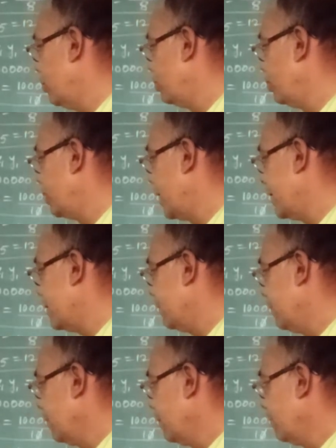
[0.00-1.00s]
to
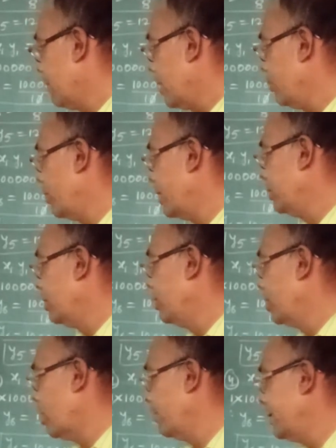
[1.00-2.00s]
take 5 at the
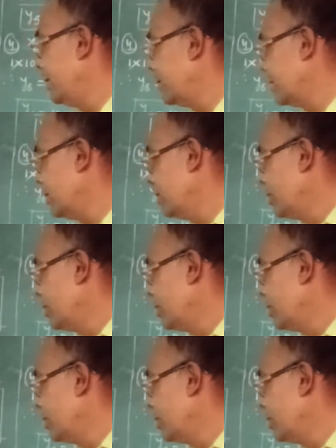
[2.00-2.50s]
denominator.